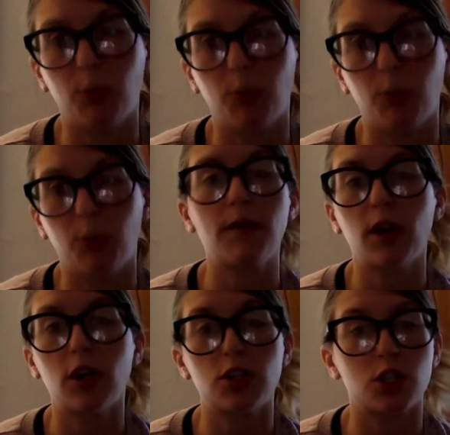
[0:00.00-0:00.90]
or you
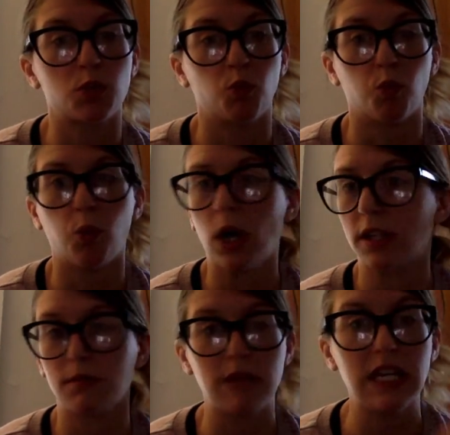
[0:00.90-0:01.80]
ever just
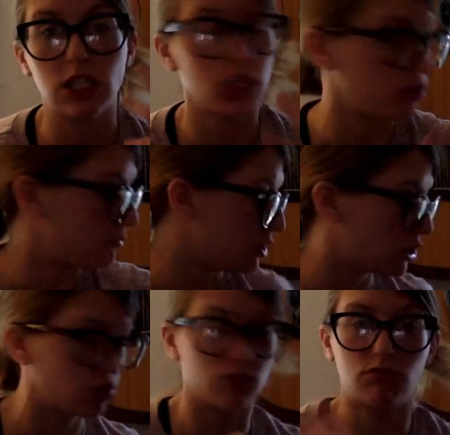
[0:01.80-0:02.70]
want me to
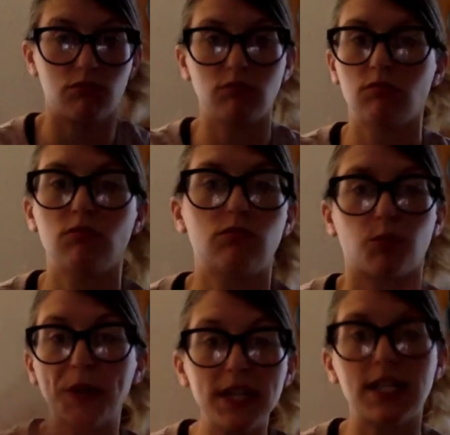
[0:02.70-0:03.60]

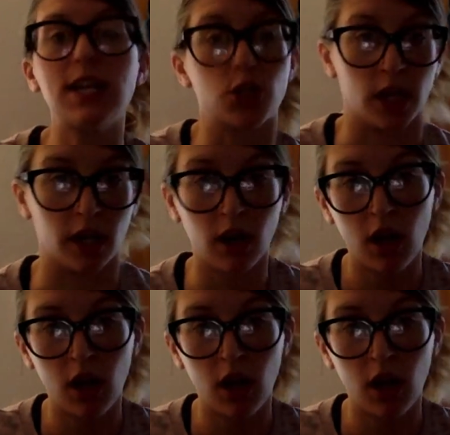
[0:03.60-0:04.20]
reteach it,